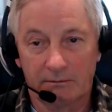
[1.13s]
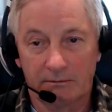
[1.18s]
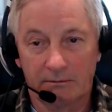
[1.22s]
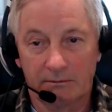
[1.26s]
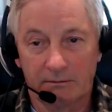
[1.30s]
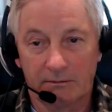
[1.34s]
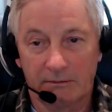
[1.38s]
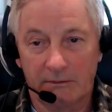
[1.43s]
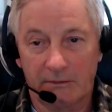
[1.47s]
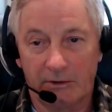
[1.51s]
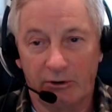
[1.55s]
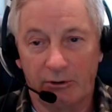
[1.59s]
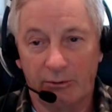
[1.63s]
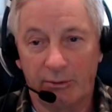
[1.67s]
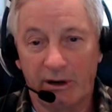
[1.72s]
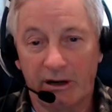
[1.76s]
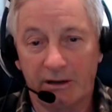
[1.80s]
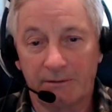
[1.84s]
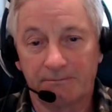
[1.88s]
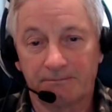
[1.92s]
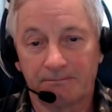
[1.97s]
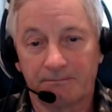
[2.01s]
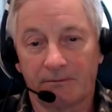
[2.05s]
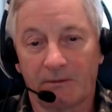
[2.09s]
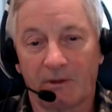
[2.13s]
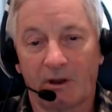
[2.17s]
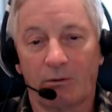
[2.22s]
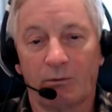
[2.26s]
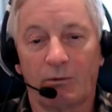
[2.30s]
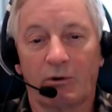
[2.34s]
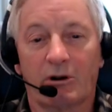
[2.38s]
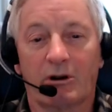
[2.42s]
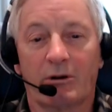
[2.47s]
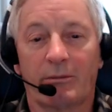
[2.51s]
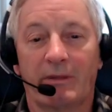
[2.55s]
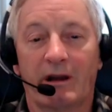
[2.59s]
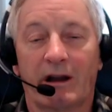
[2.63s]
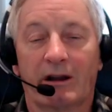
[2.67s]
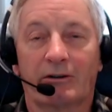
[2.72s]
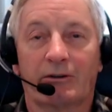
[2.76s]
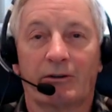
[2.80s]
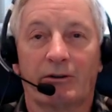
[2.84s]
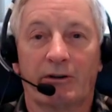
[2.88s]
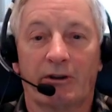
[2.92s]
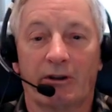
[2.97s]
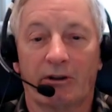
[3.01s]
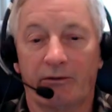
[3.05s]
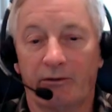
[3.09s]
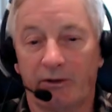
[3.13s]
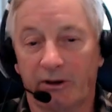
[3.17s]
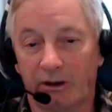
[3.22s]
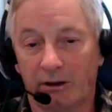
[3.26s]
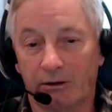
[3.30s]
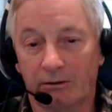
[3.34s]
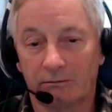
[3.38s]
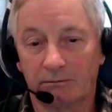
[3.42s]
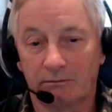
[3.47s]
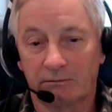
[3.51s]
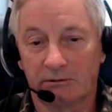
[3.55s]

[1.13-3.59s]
Hi everybody, welcome back to another video.